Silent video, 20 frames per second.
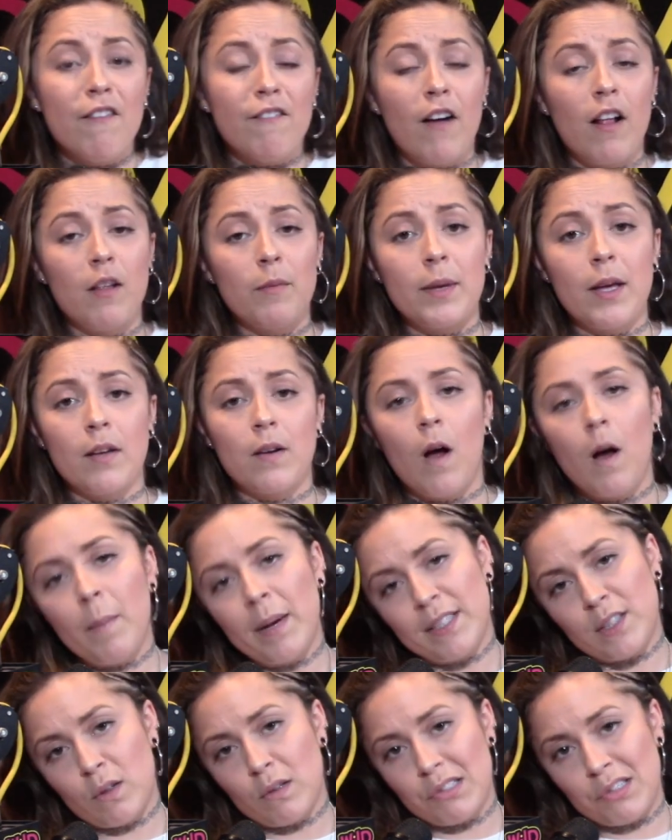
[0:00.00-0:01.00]
Follow me on all
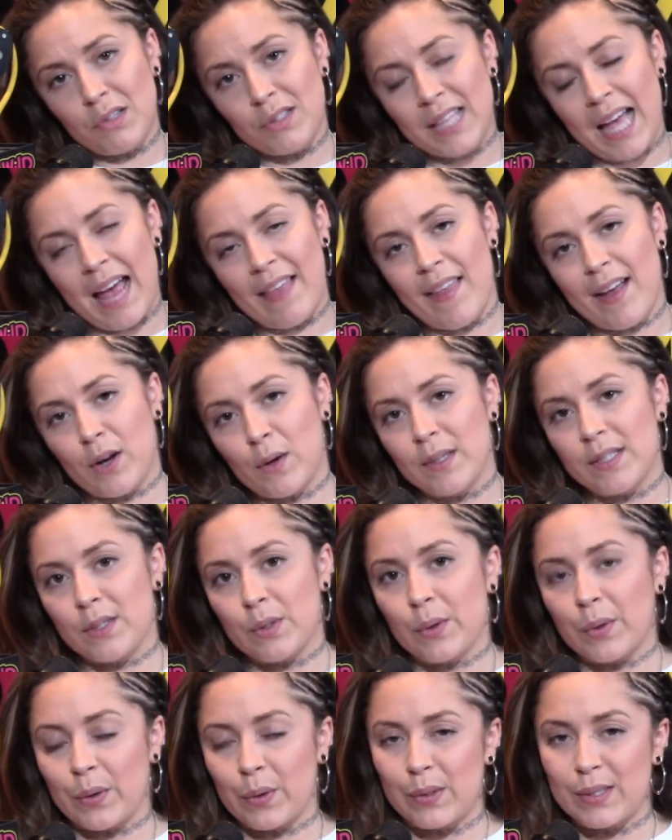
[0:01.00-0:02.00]
my socials at La
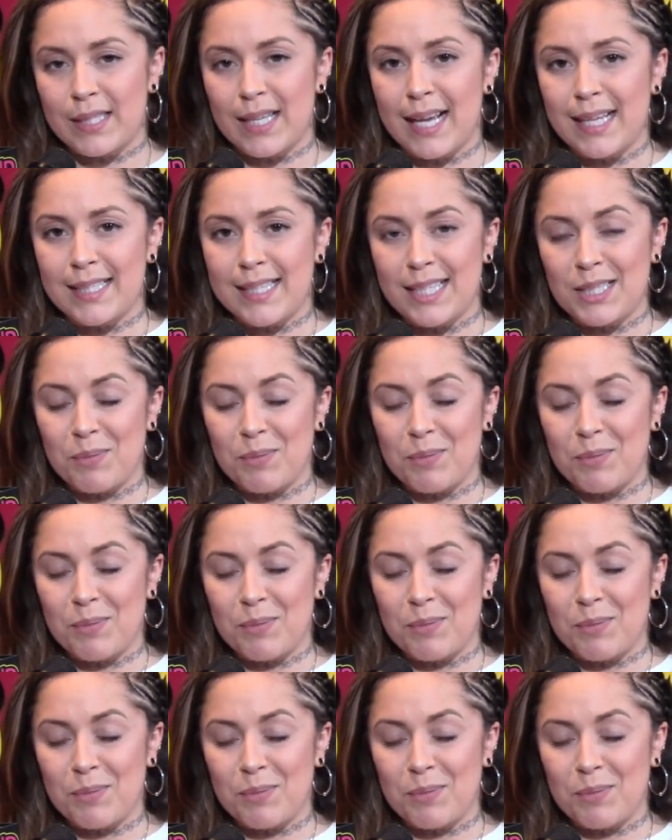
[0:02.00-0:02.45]
Crystal Rosas.